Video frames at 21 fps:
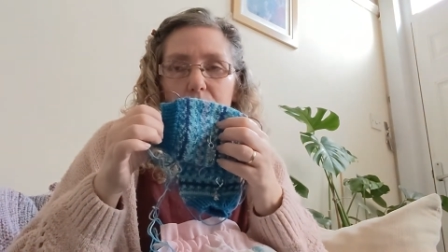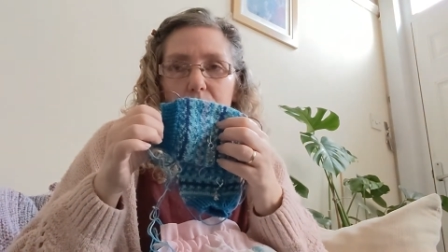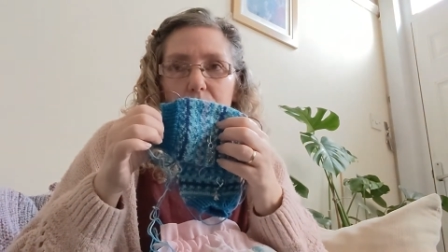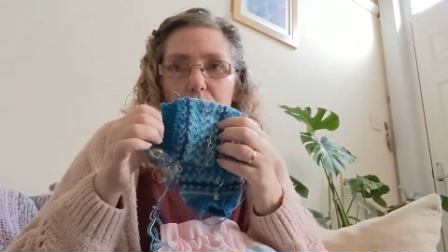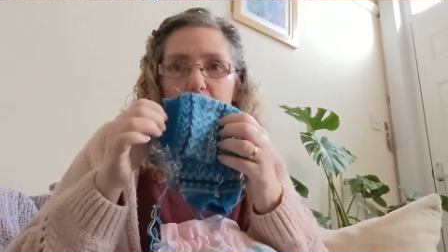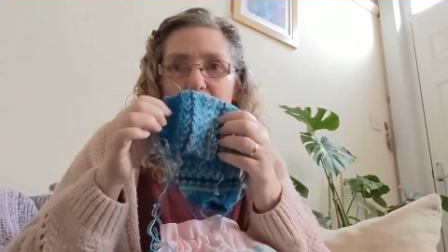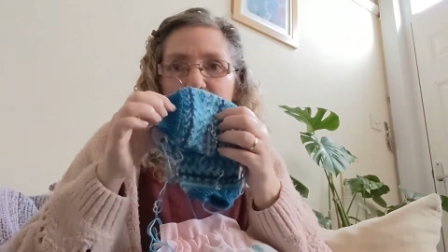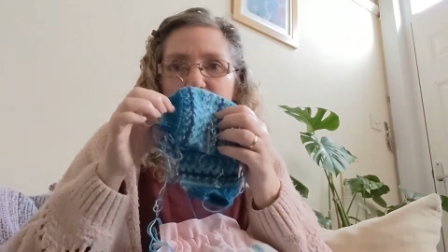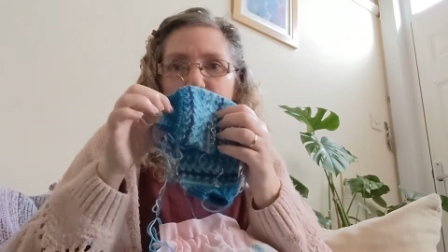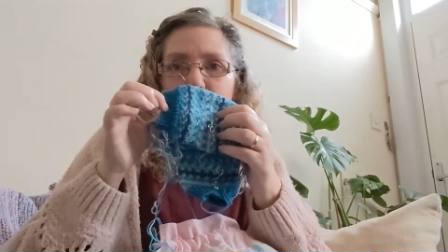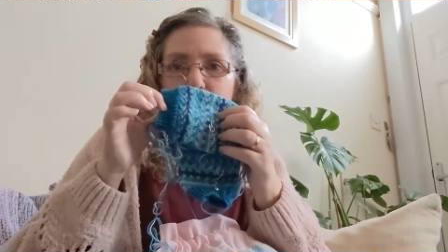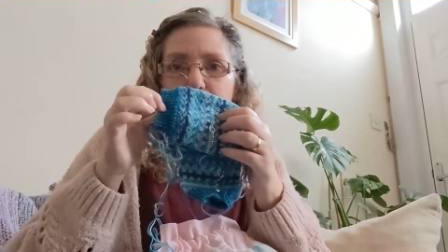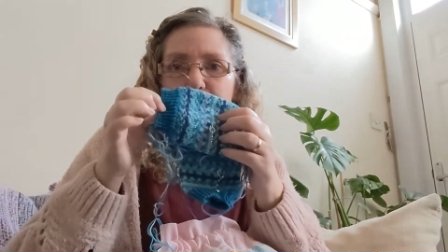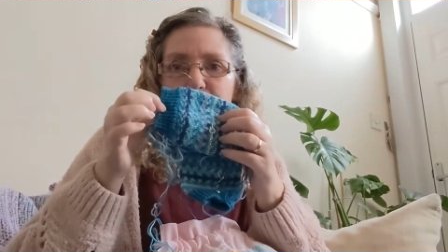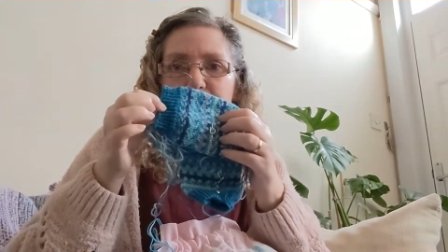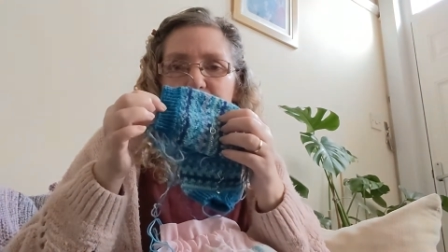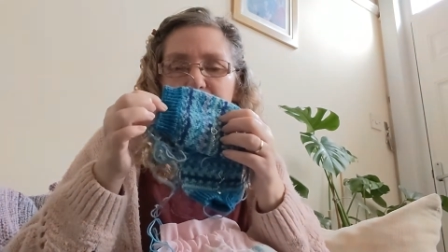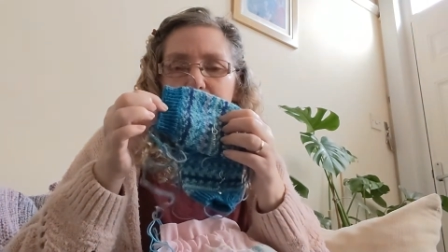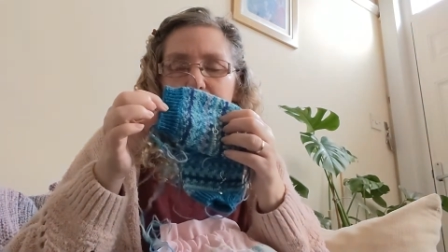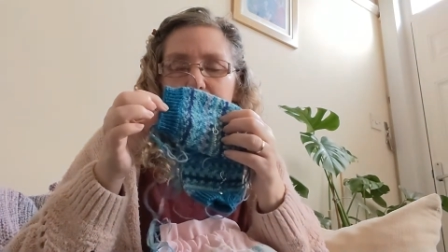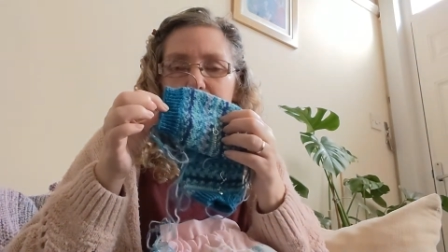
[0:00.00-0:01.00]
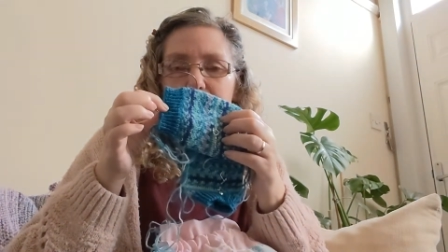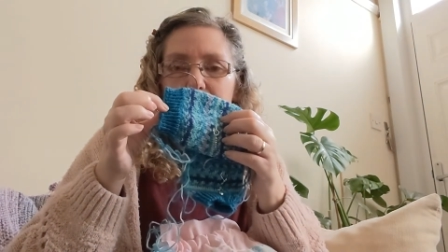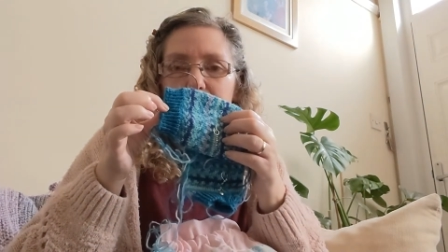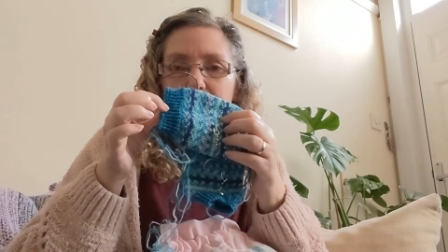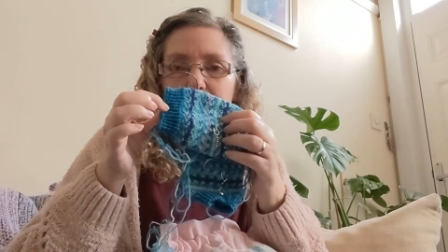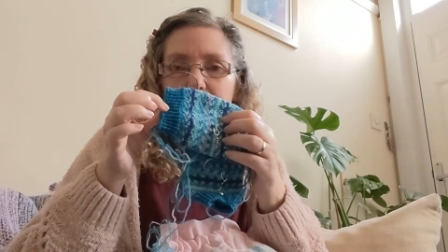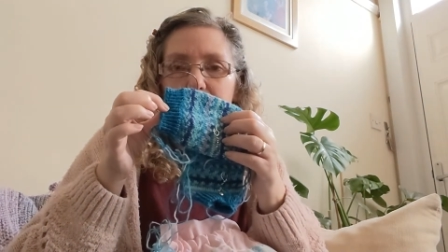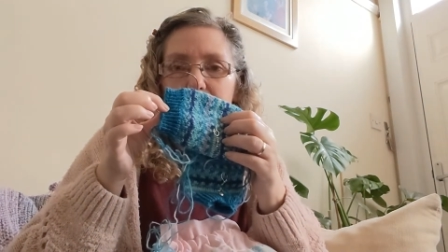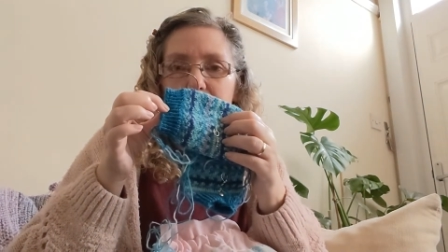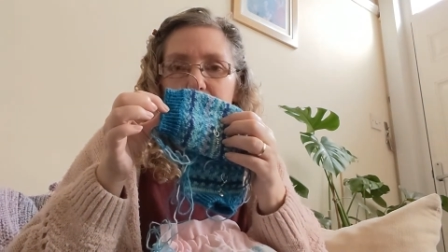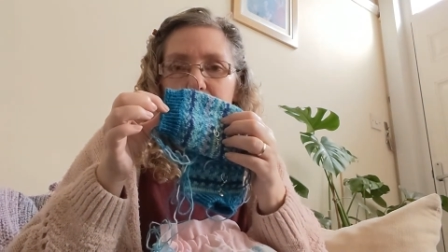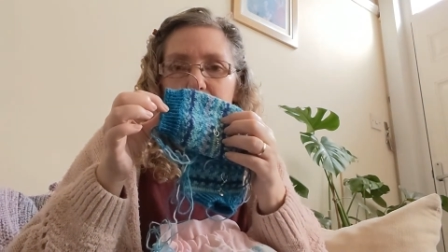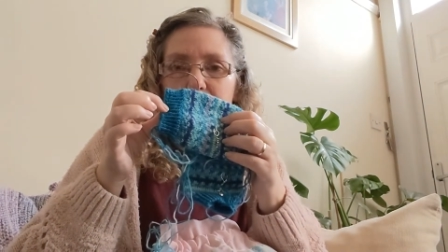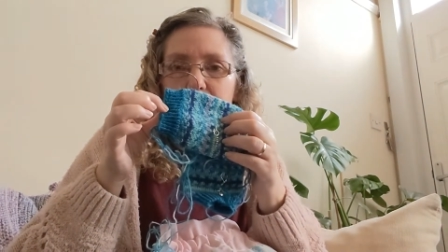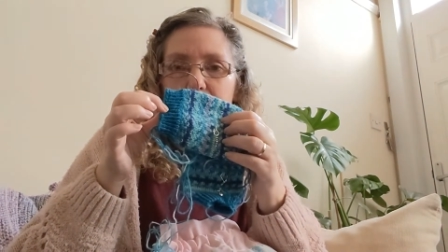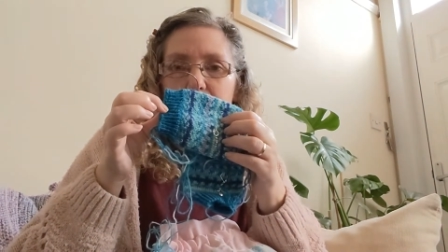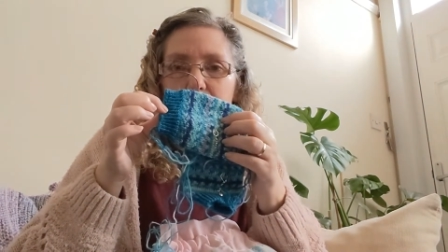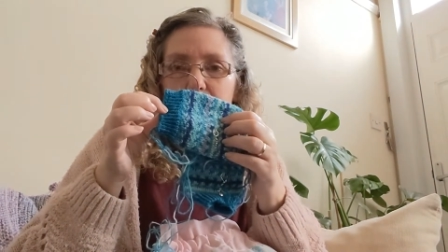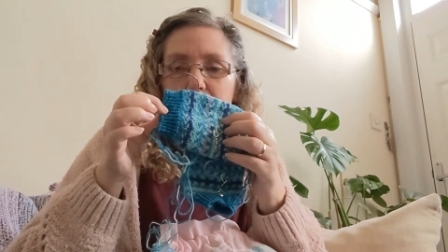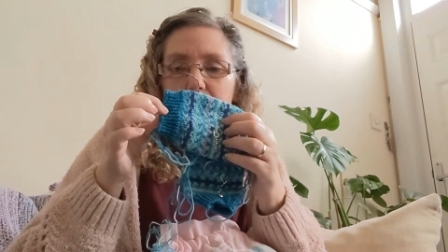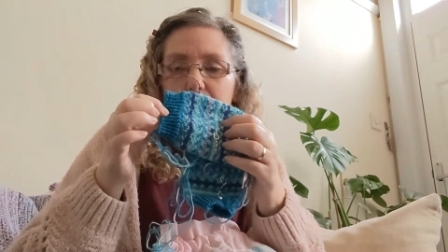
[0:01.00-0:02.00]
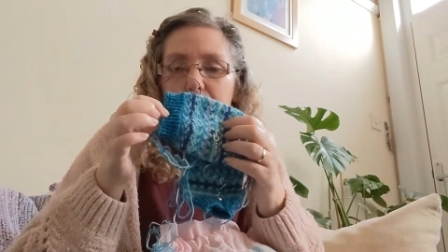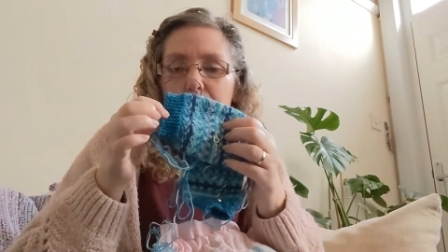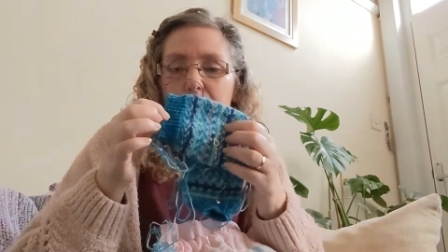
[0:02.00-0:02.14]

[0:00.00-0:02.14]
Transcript: West Yorkshire Spinners sock.